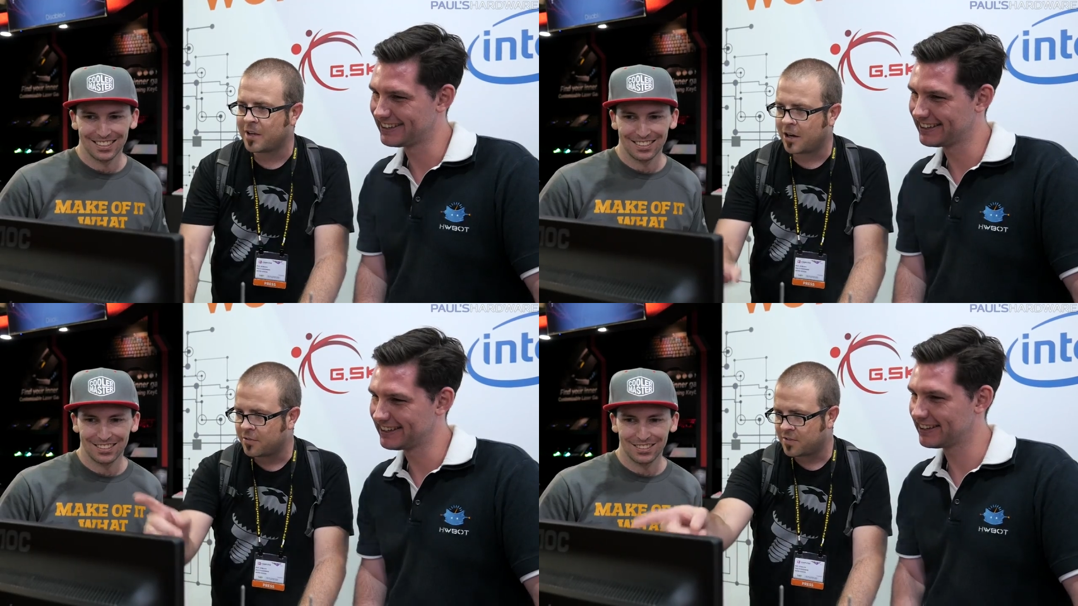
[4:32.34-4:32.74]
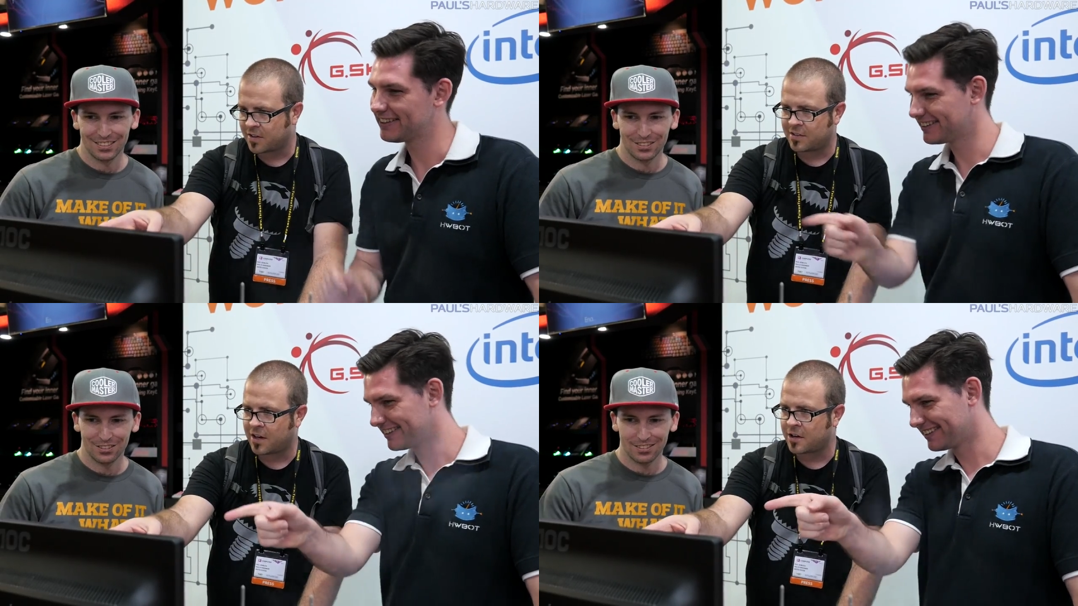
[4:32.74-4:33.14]
Speaker 1: We now have
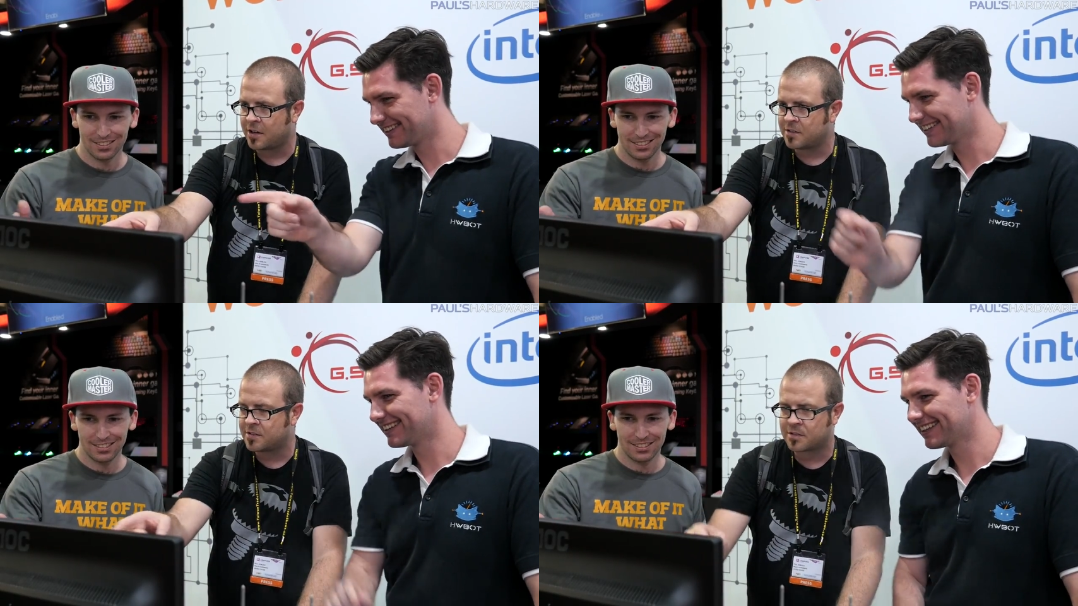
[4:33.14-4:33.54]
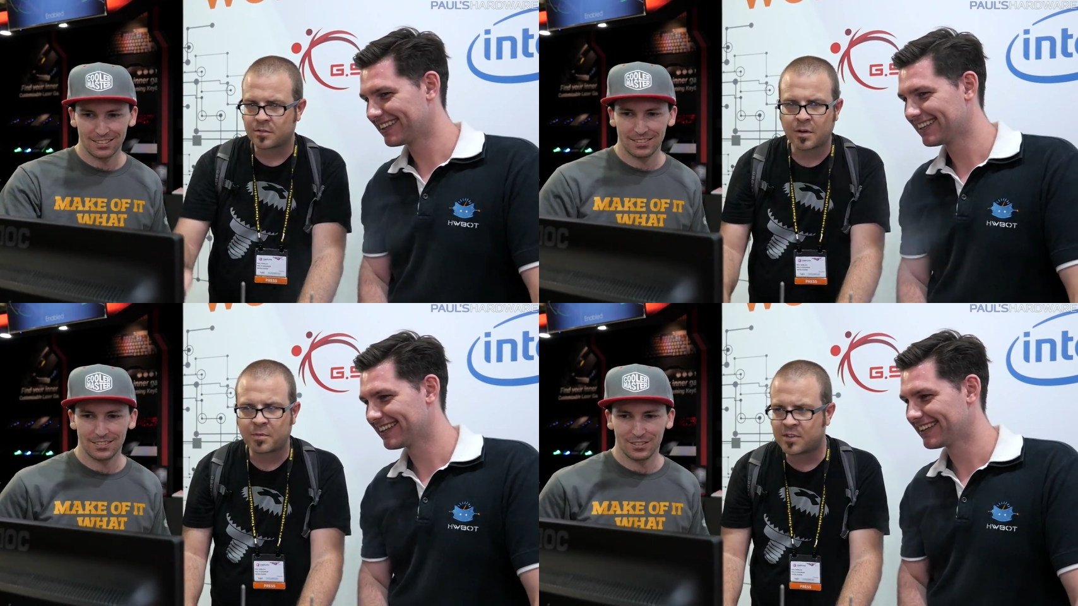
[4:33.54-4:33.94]
6 gigahertz
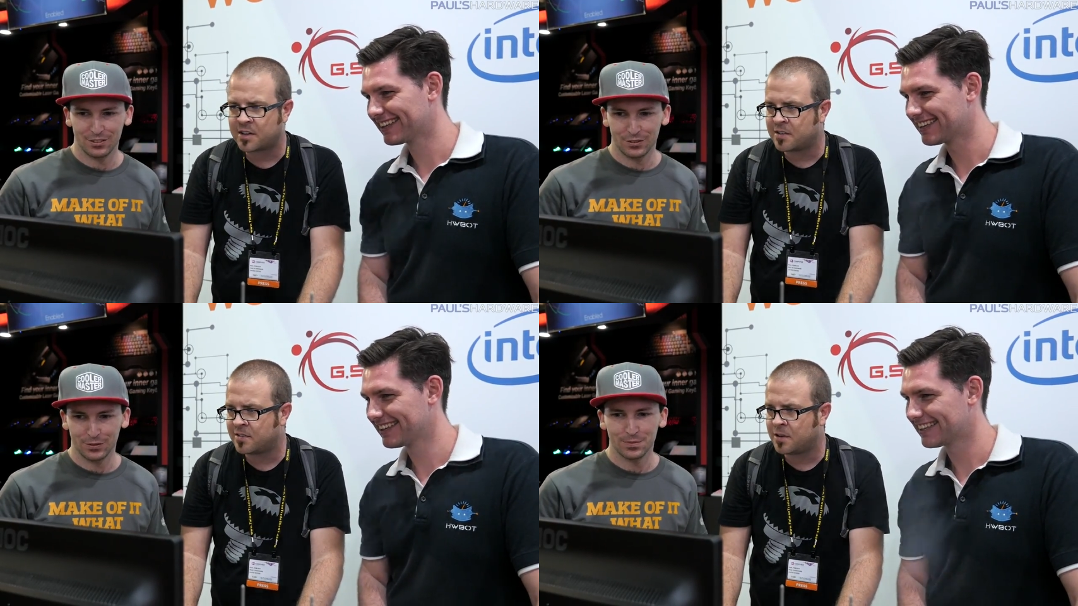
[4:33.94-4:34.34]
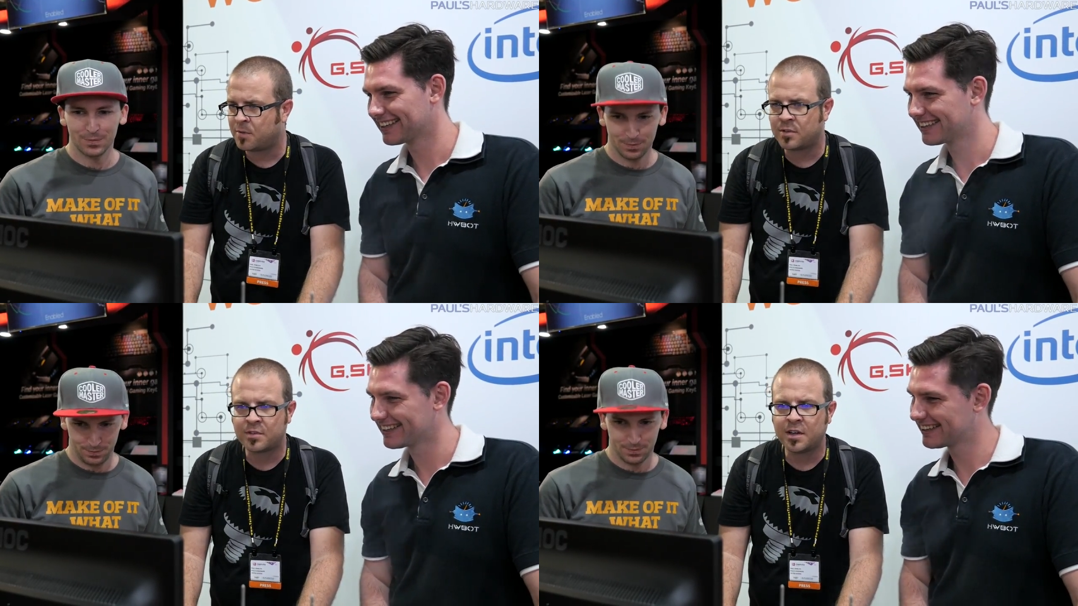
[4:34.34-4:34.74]
represented in
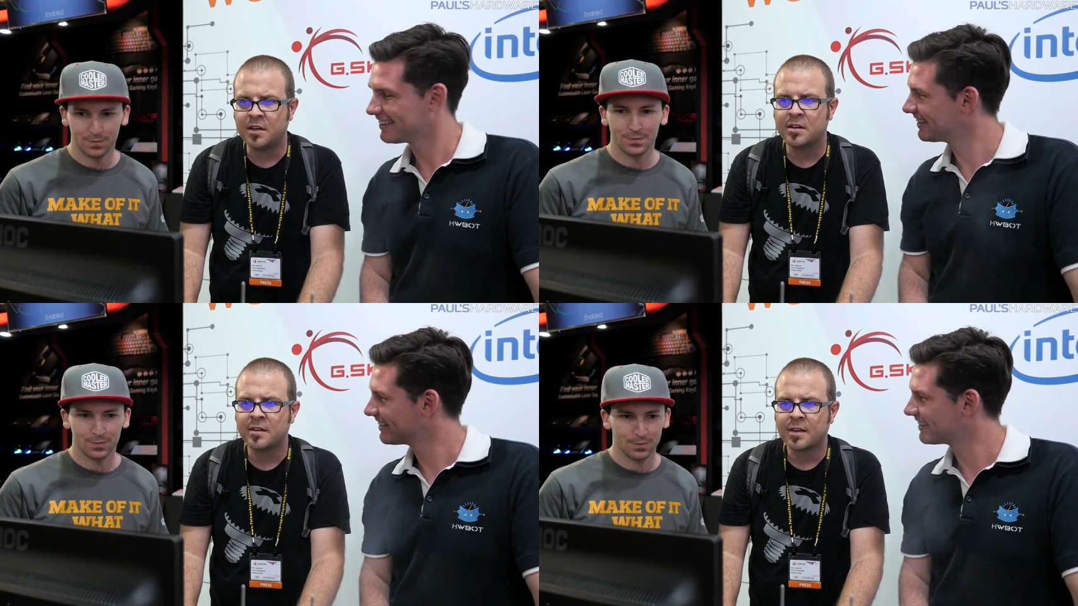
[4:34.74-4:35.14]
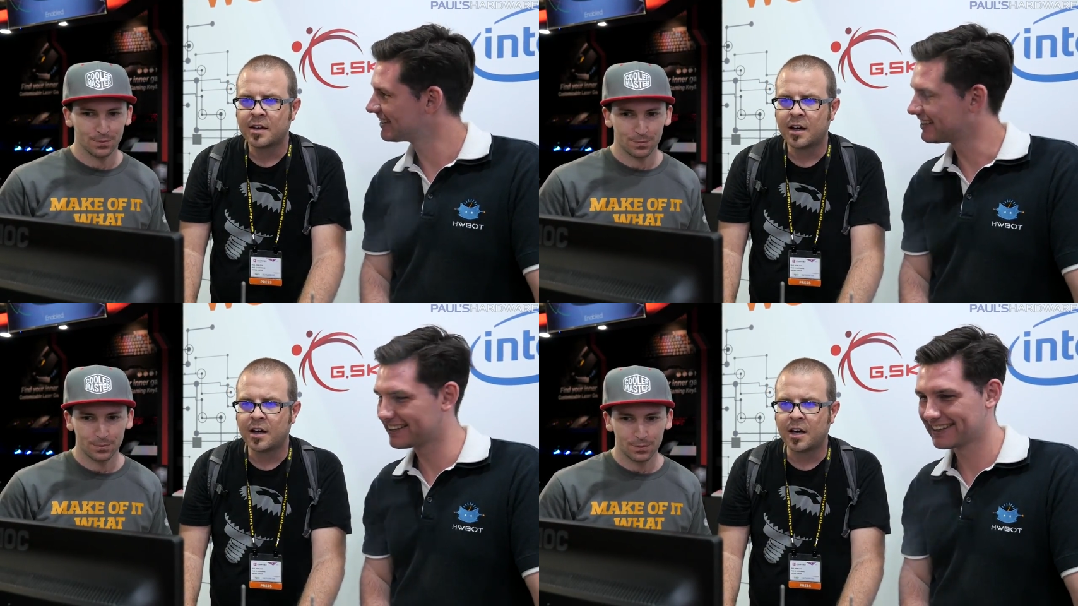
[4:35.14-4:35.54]
CPU-Z
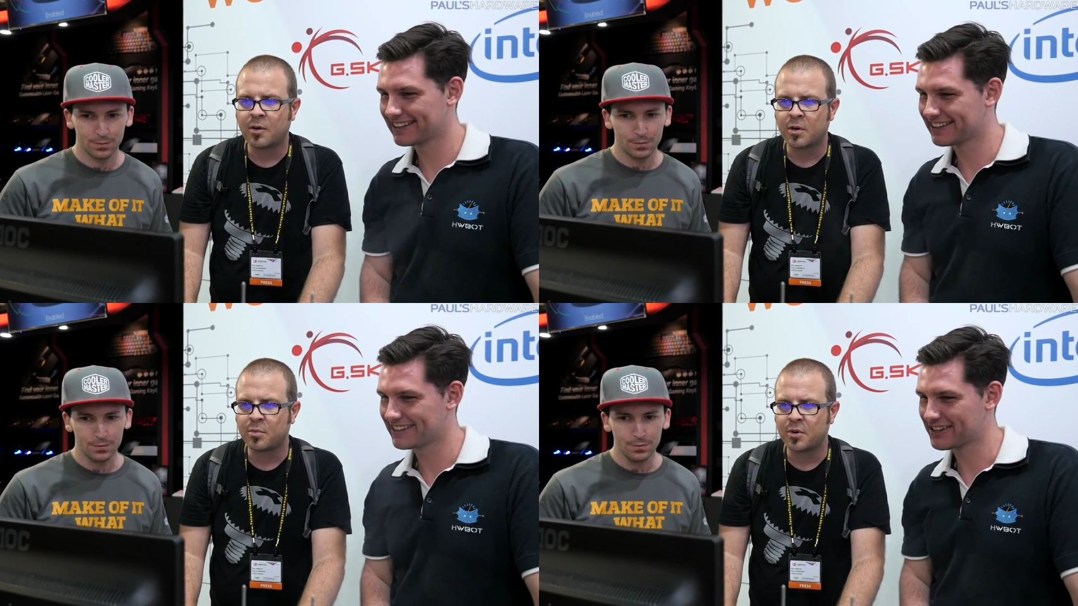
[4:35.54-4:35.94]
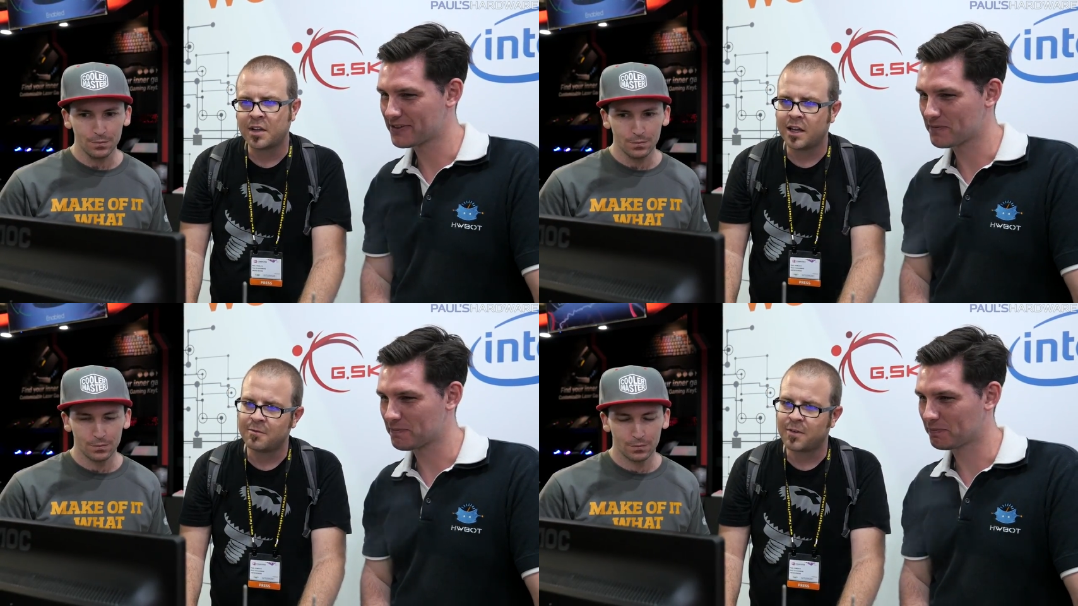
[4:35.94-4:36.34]
at
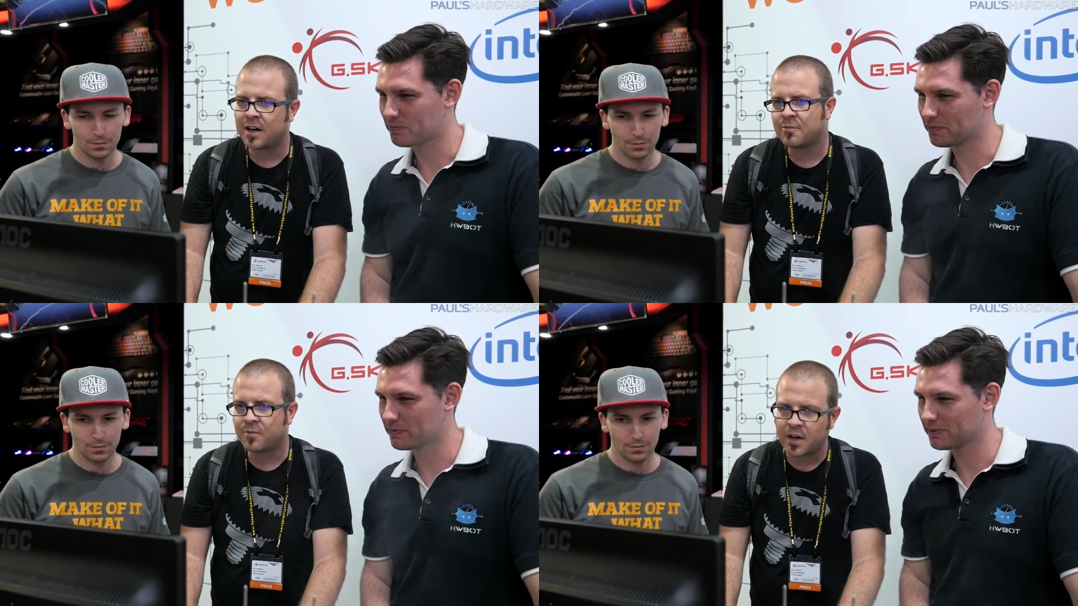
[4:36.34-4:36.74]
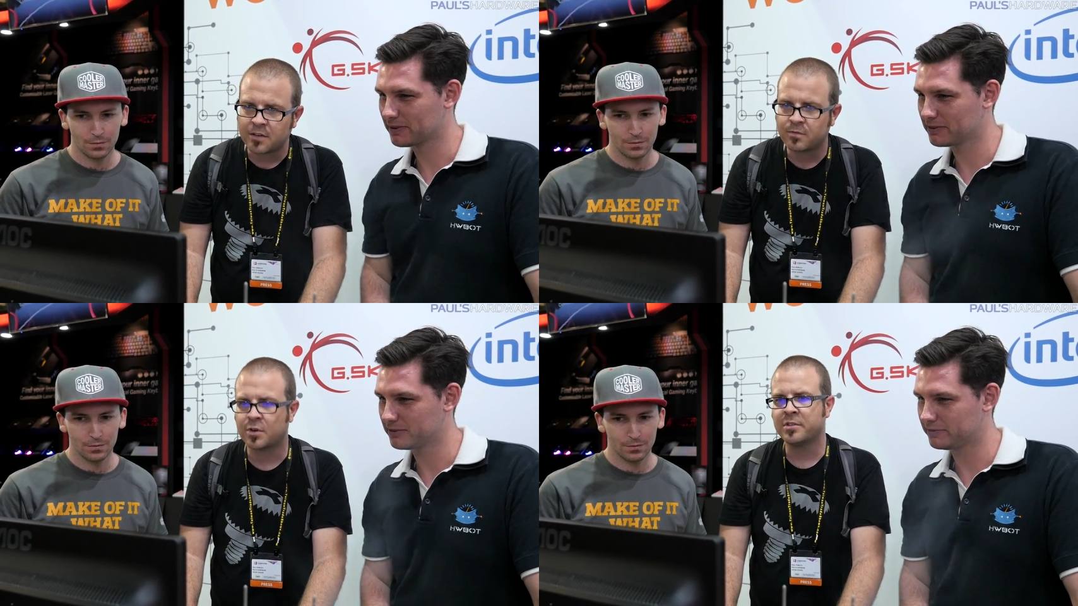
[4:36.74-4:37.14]

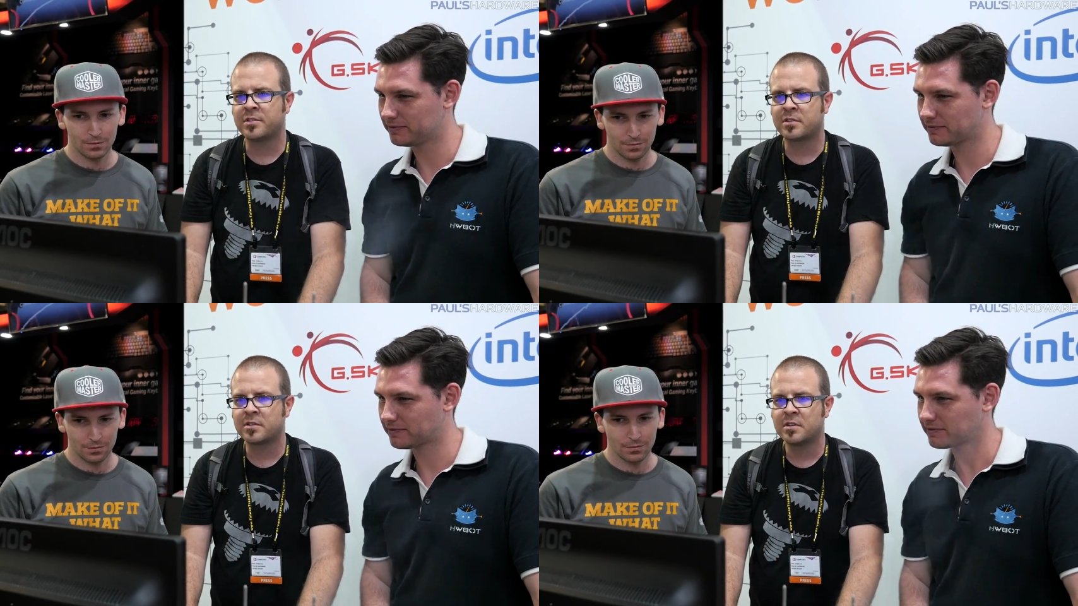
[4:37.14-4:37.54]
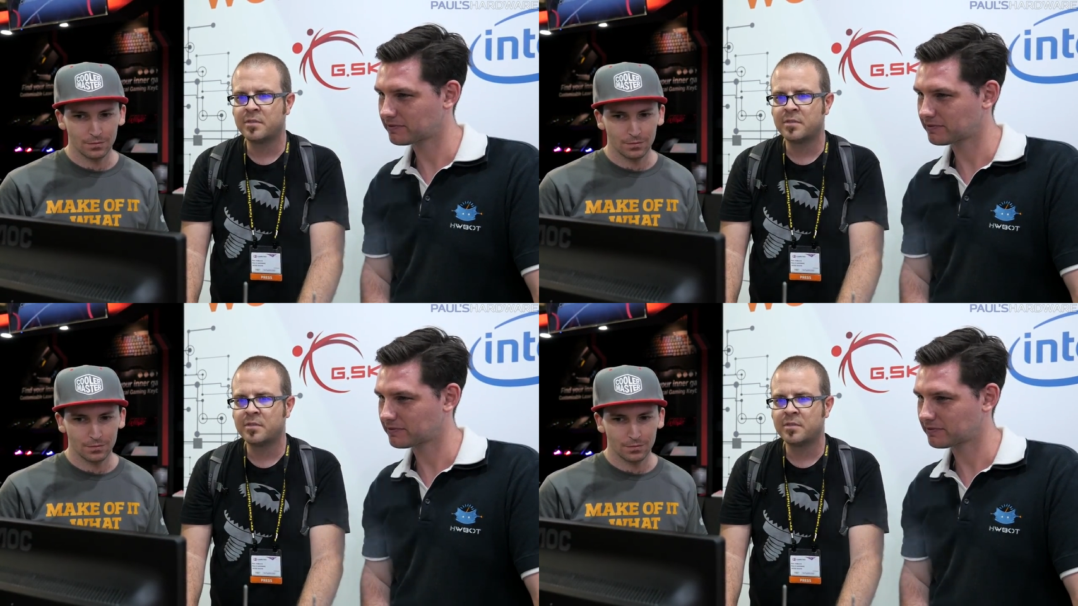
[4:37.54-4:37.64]
1.855 volts.